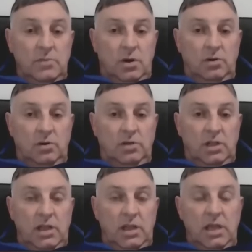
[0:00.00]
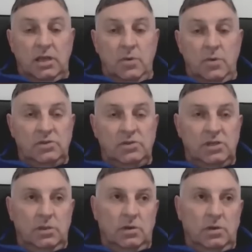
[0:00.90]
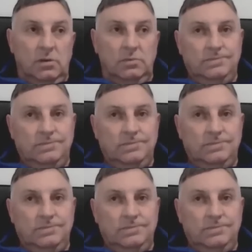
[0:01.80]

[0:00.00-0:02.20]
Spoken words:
or did it then come out and say, well,